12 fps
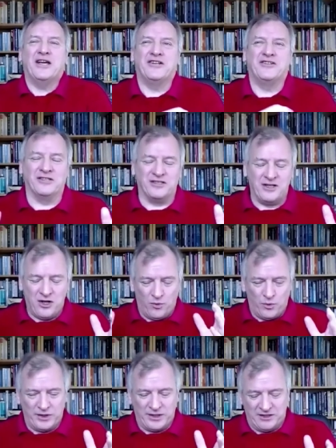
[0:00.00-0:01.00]
agent,
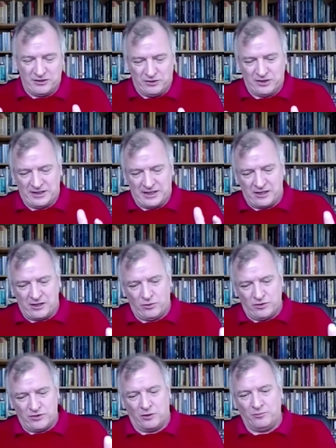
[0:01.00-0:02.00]
we need to look at a
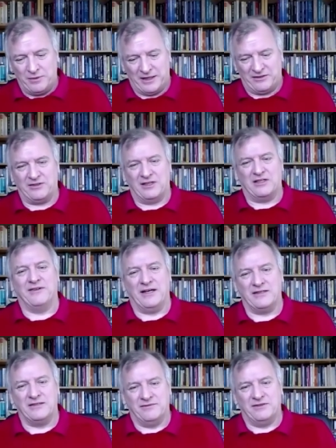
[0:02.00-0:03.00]
whole complex set of
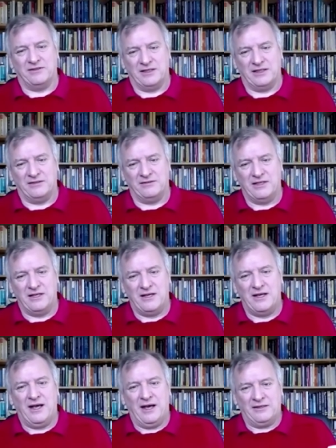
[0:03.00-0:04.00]
activities
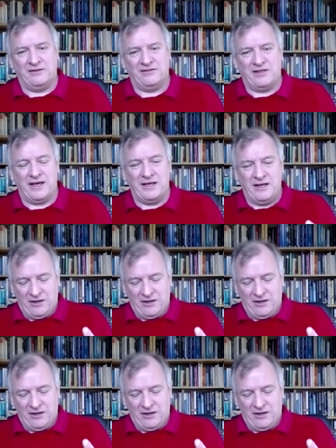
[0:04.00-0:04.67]
and say,